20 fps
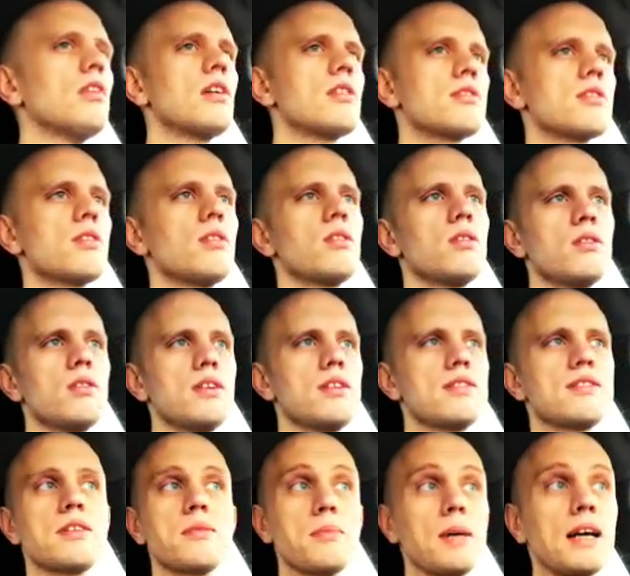So
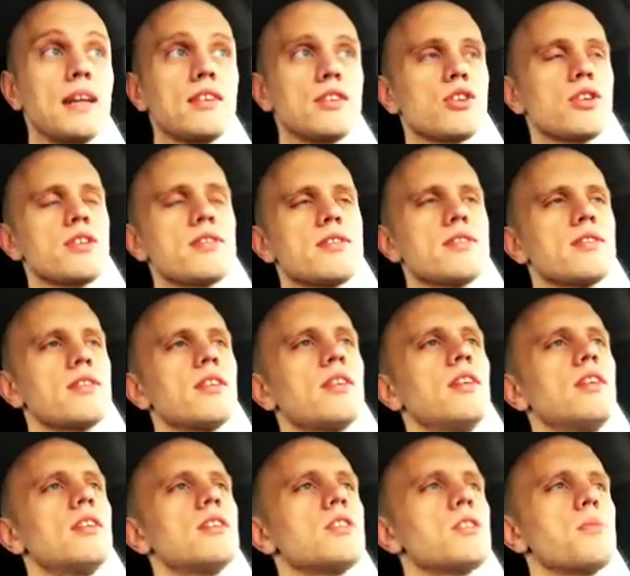it's in my interest
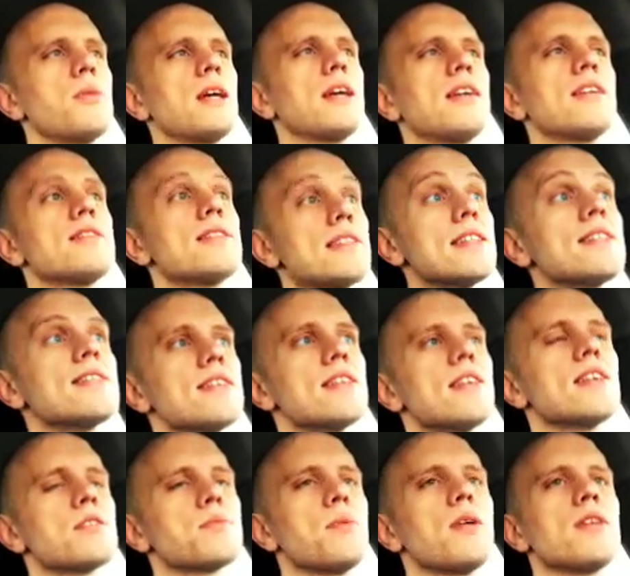to make it as easy
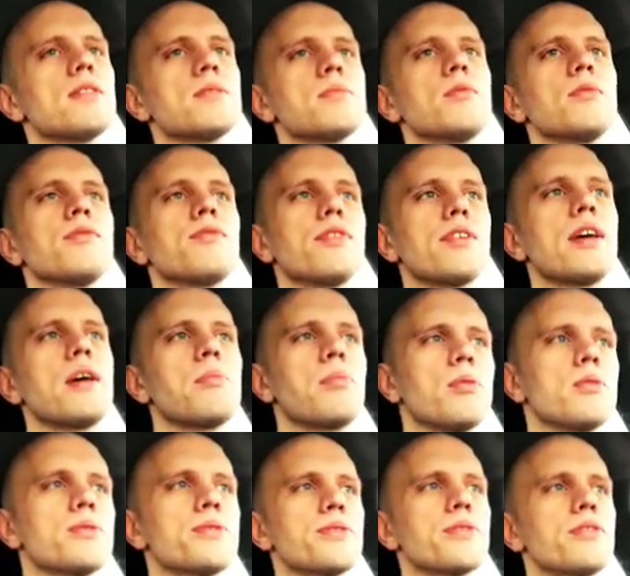as possible for that
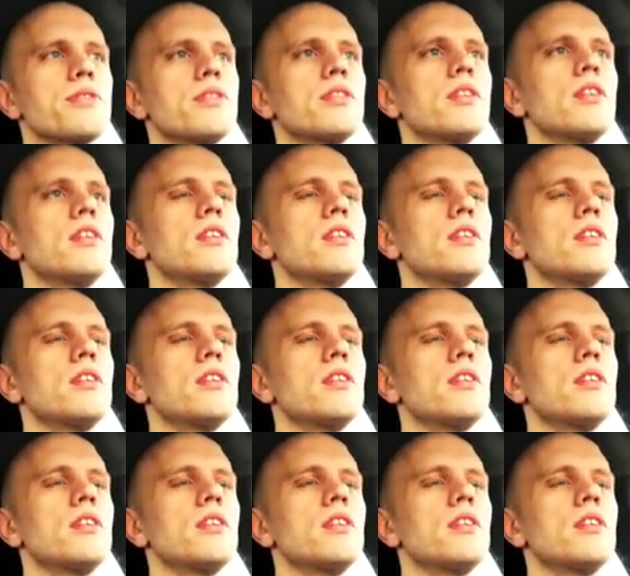person